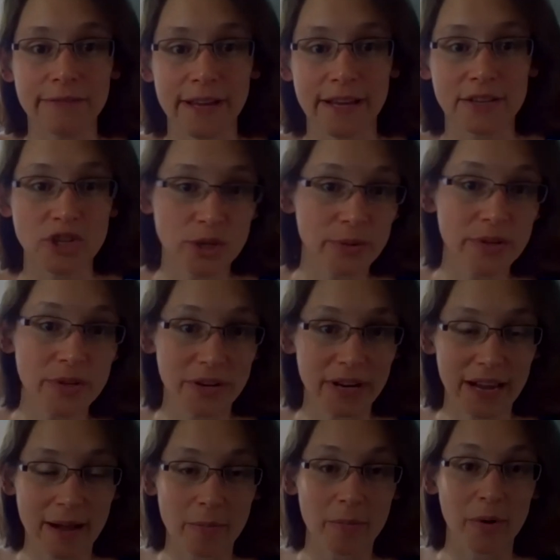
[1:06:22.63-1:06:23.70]
and show your
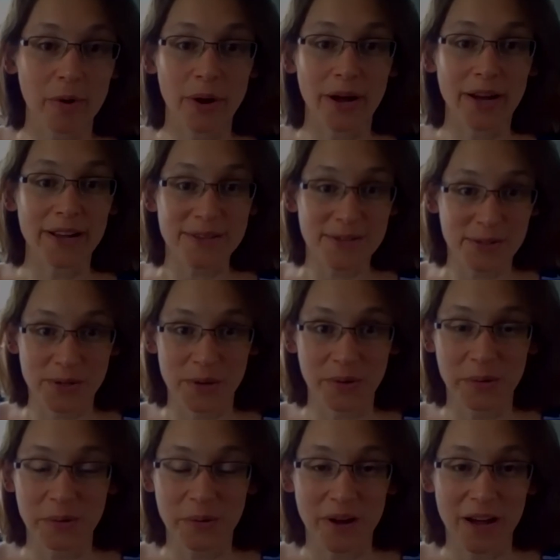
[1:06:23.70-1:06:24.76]
camera
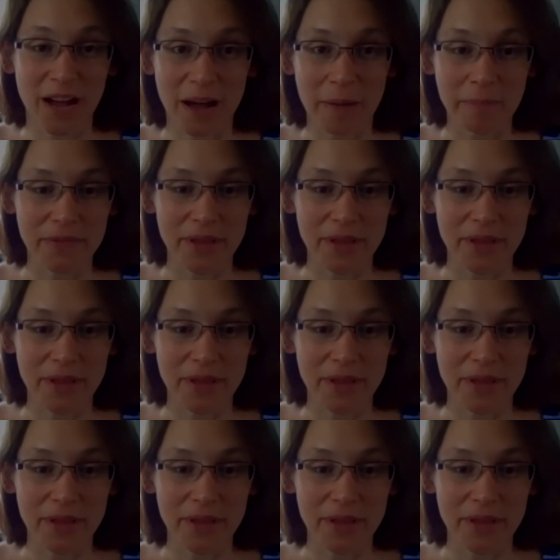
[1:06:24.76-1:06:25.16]
so um,